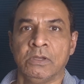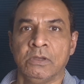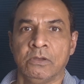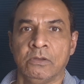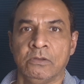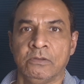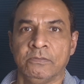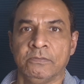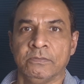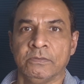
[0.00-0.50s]

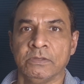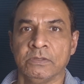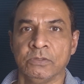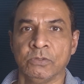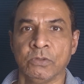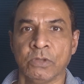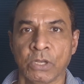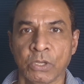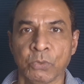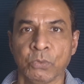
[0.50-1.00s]
of
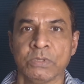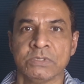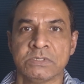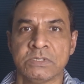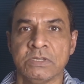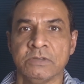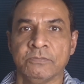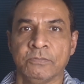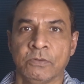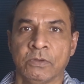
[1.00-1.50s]

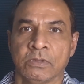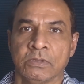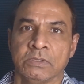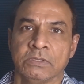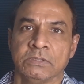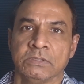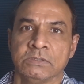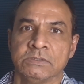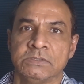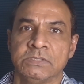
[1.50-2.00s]
requesting for
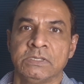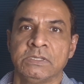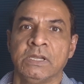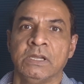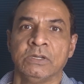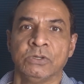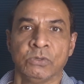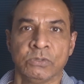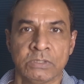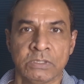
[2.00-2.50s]
the
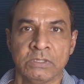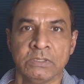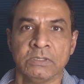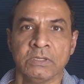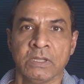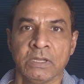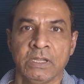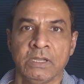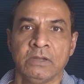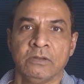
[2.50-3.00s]
signal to turn
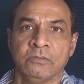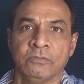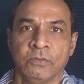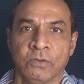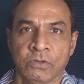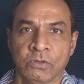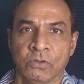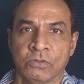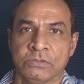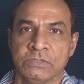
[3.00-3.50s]
green
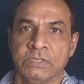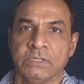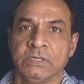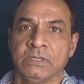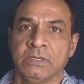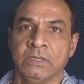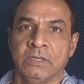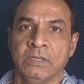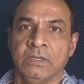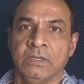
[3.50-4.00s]
for crossing